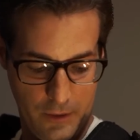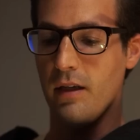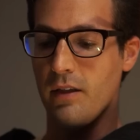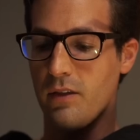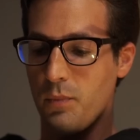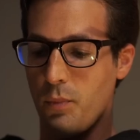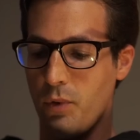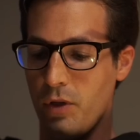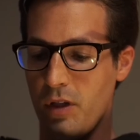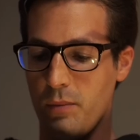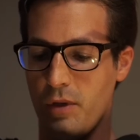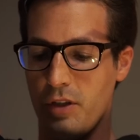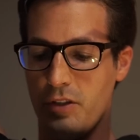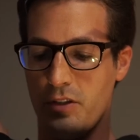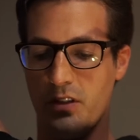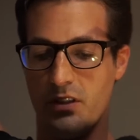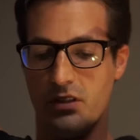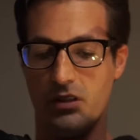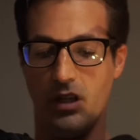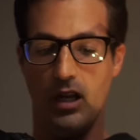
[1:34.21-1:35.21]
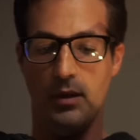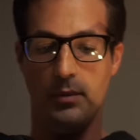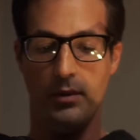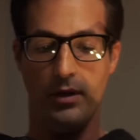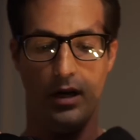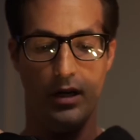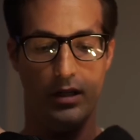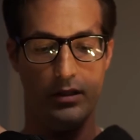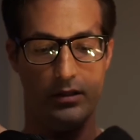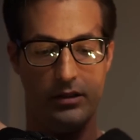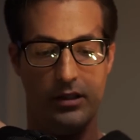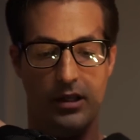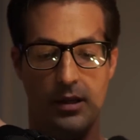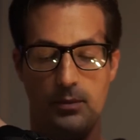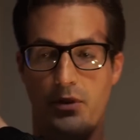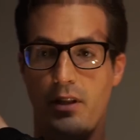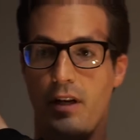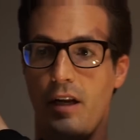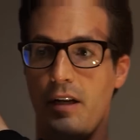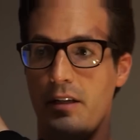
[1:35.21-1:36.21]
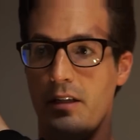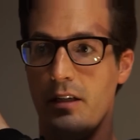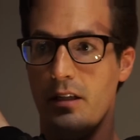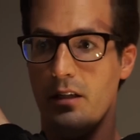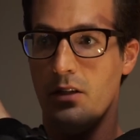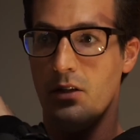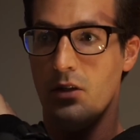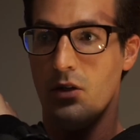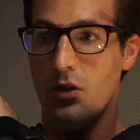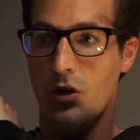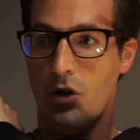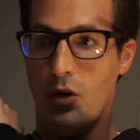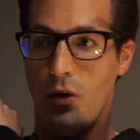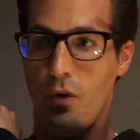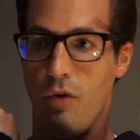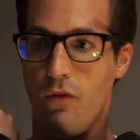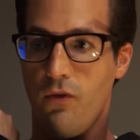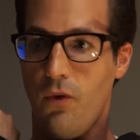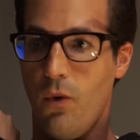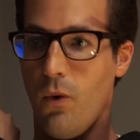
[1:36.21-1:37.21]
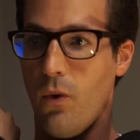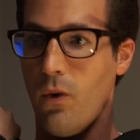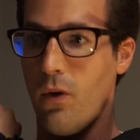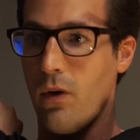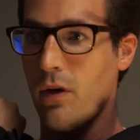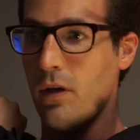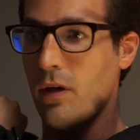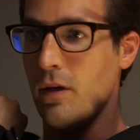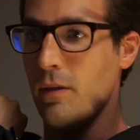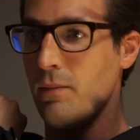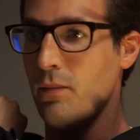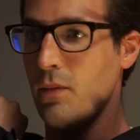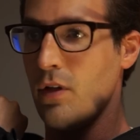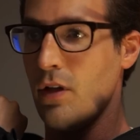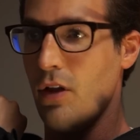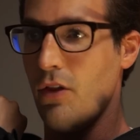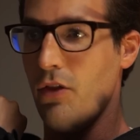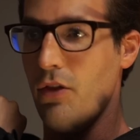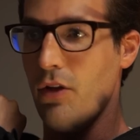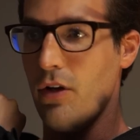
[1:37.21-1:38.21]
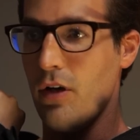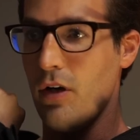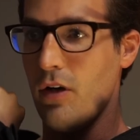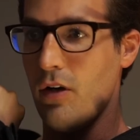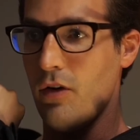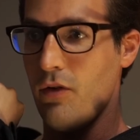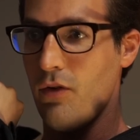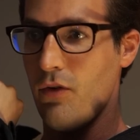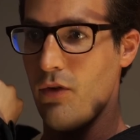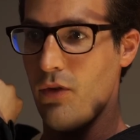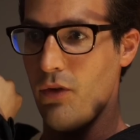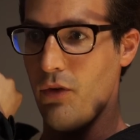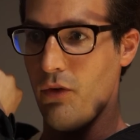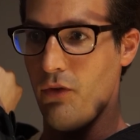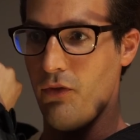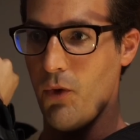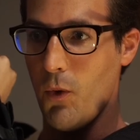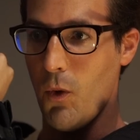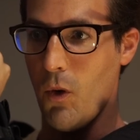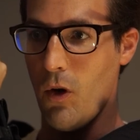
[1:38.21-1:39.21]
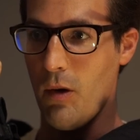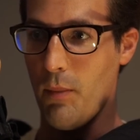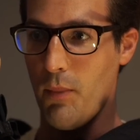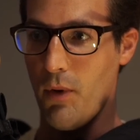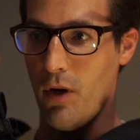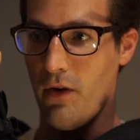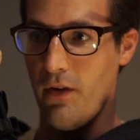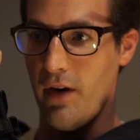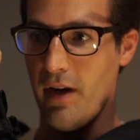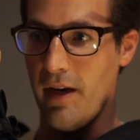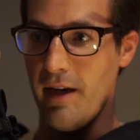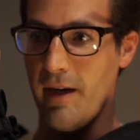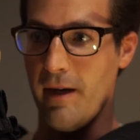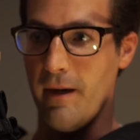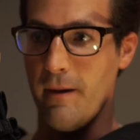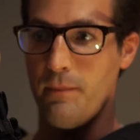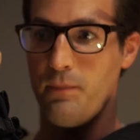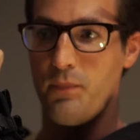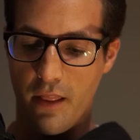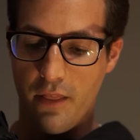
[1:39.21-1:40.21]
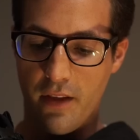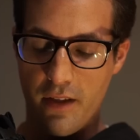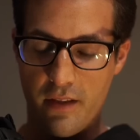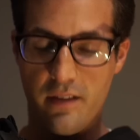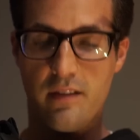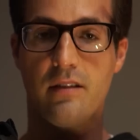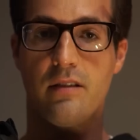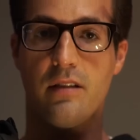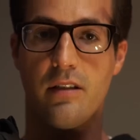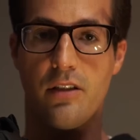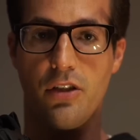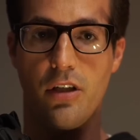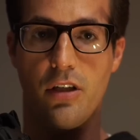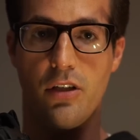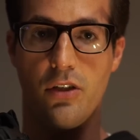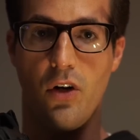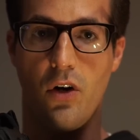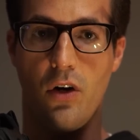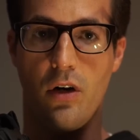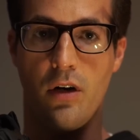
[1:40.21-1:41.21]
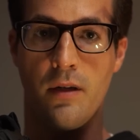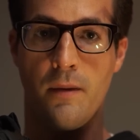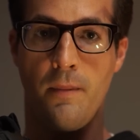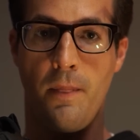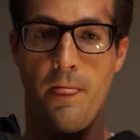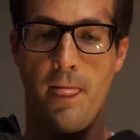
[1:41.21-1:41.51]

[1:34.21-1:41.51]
It's pretty much the same concept that I did for the forearm part right here. This is a Shin Guard,